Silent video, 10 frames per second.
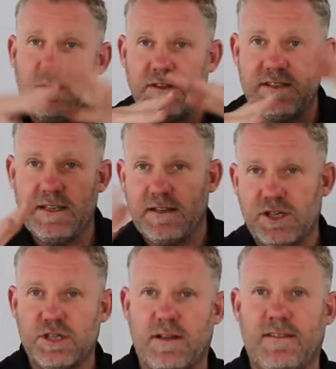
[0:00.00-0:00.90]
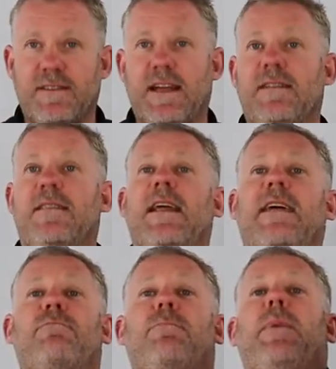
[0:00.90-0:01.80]
When you see those shots that
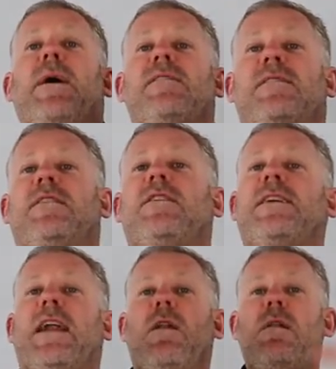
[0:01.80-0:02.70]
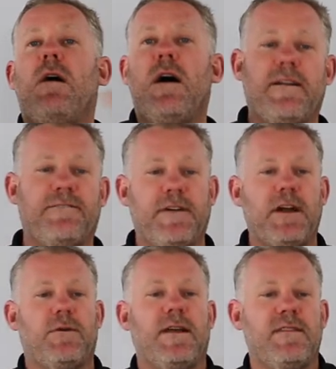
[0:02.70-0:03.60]
have both, you know, you get a lot of
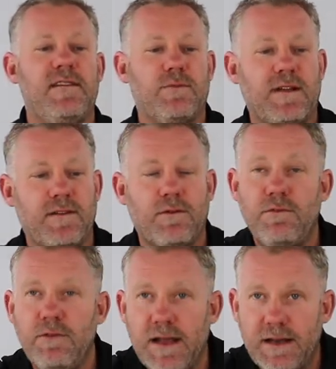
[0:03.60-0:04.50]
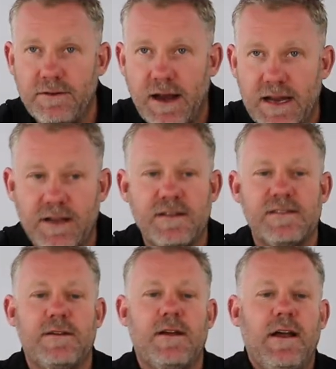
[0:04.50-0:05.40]
photo in. These ones are really, really good
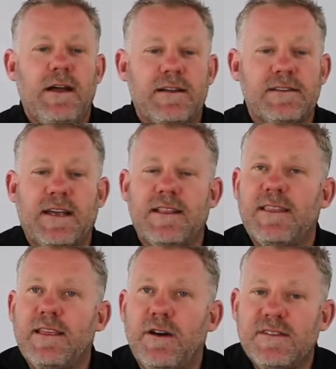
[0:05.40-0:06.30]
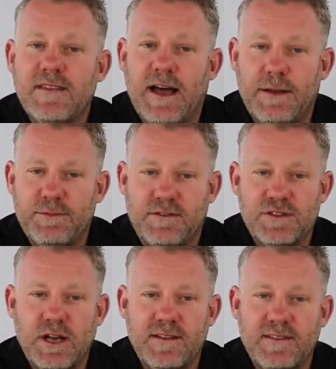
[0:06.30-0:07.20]
to get those types of
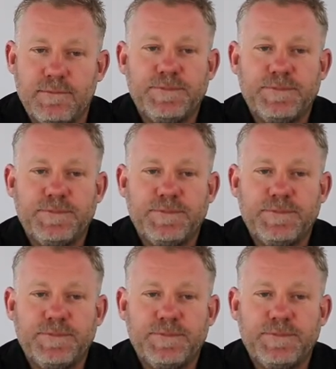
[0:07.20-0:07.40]
shots.